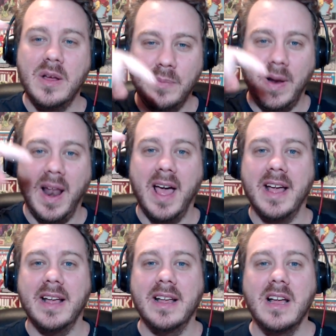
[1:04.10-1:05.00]

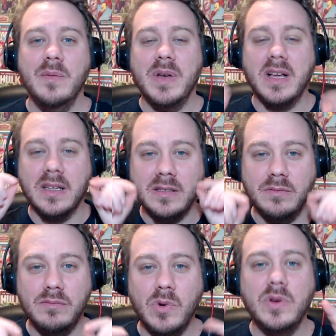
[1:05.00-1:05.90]
play, because the
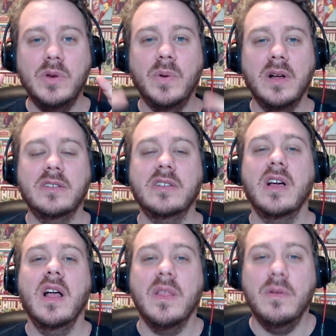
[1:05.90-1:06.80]
more you watch,
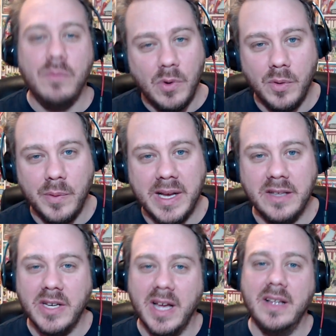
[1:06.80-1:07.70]
the more we can
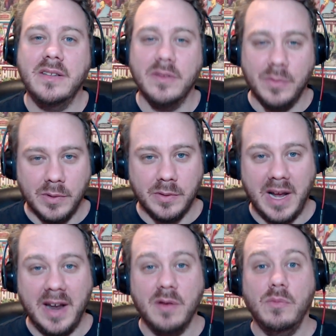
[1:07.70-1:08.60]
change the world,
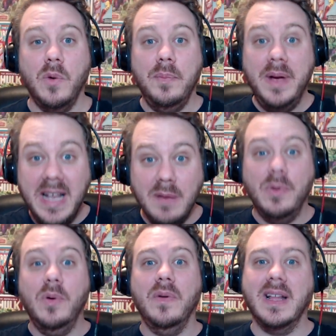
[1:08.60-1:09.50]
and the more
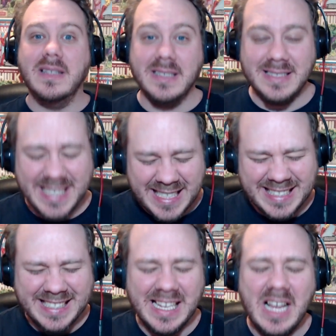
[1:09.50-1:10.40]
people that does
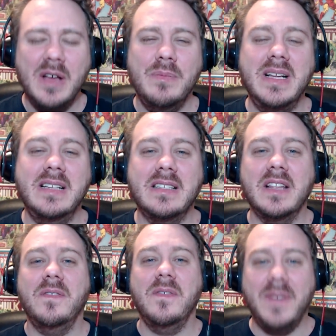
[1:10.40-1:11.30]
it means the
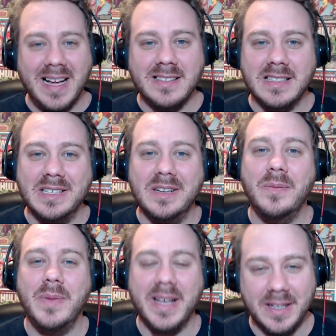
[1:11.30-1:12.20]
faster
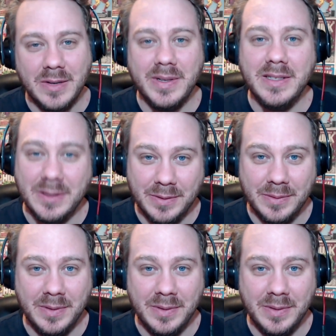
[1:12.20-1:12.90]
we can do it too.